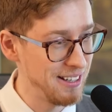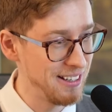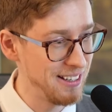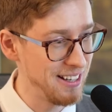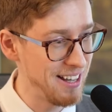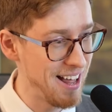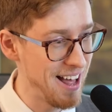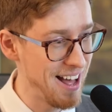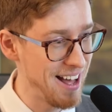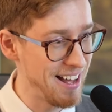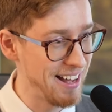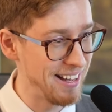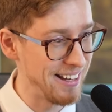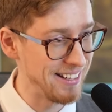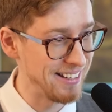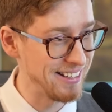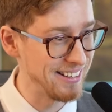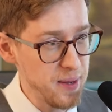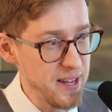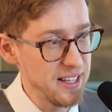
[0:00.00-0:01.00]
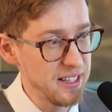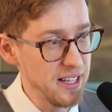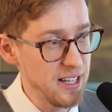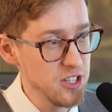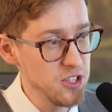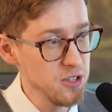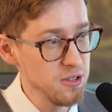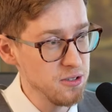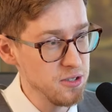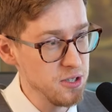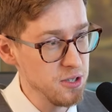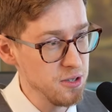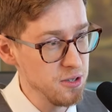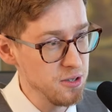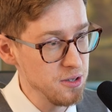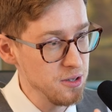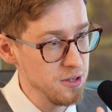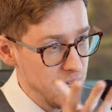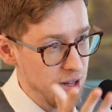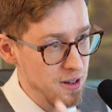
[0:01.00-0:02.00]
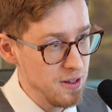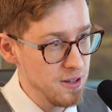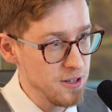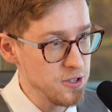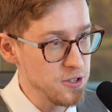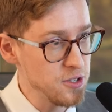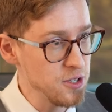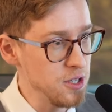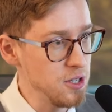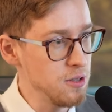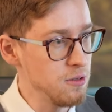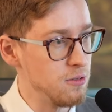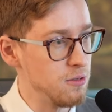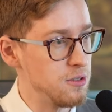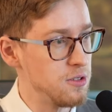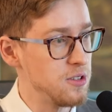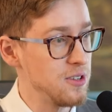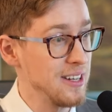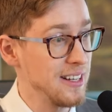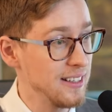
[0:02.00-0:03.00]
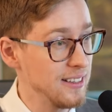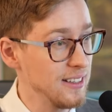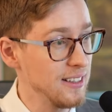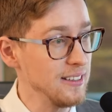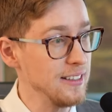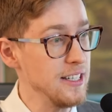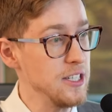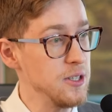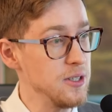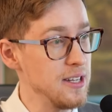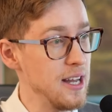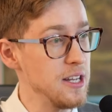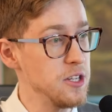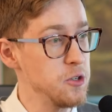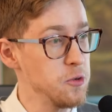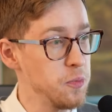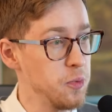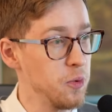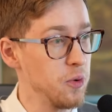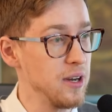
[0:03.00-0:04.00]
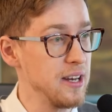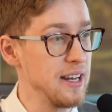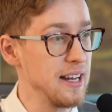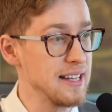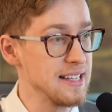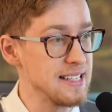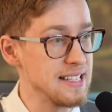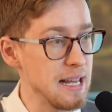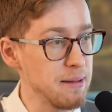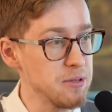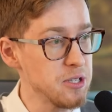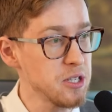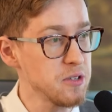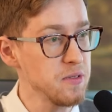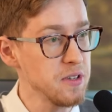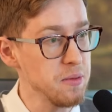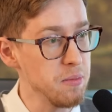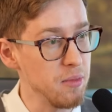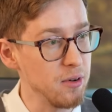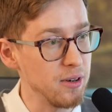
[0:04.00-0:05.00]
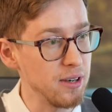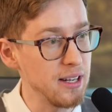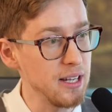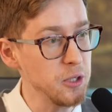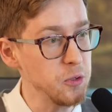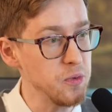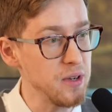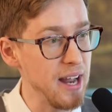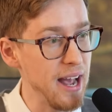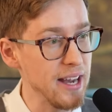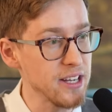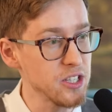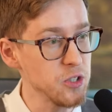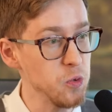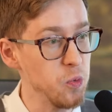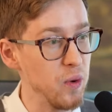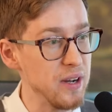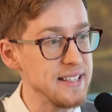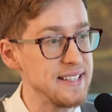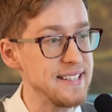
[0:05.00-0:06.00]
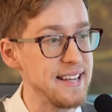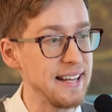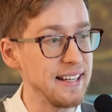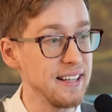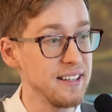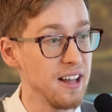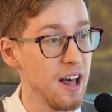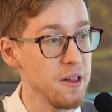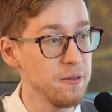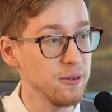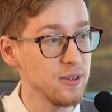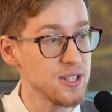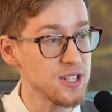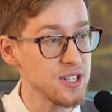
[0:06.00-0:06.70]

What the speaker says: line. Pay attention to this news. Clearly, today's reporting and subsequent market reaction was yet another